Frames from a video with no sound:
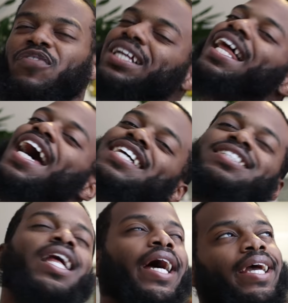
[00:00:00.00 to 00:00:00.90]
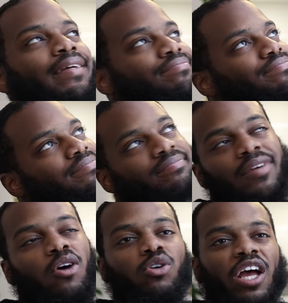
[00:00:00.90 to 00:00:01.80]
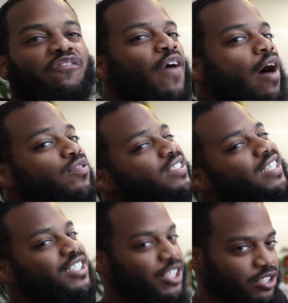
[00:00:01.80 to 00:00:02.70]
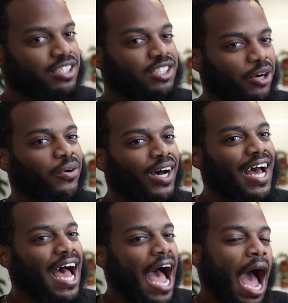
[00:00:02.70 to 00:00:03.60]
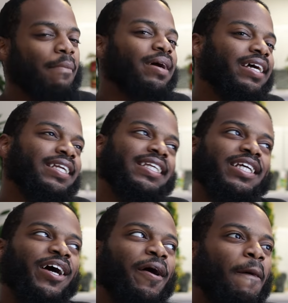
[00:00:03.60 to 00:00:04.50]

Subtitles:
for the last, like, I don't know, like 5 or 6 years or so, I've been